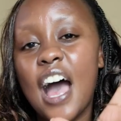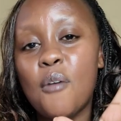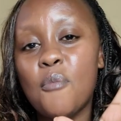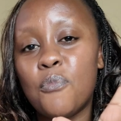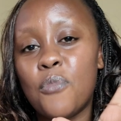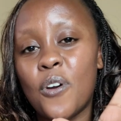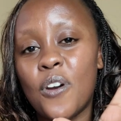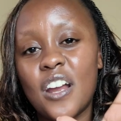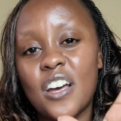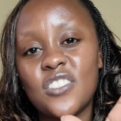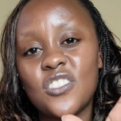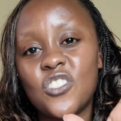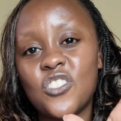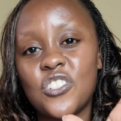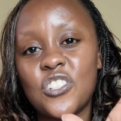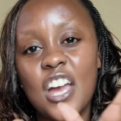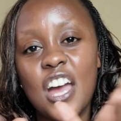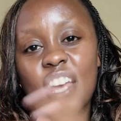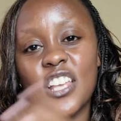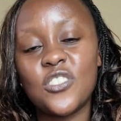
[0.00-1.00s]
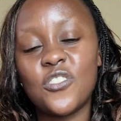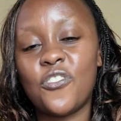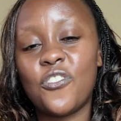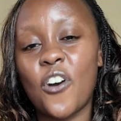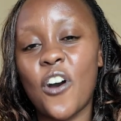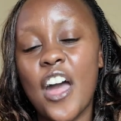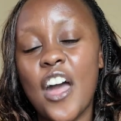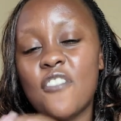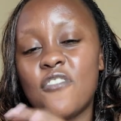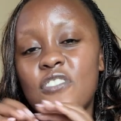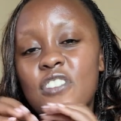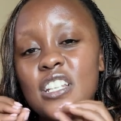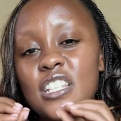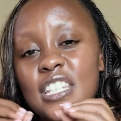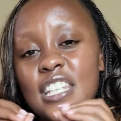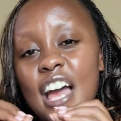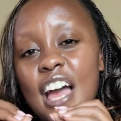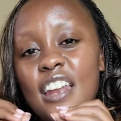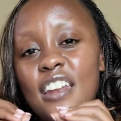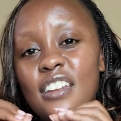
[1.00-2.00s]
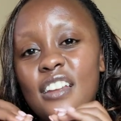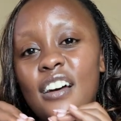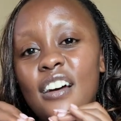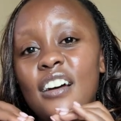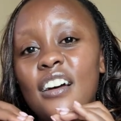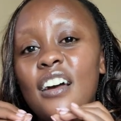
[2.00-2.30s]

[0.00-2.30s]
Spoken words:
bonus shares for every 10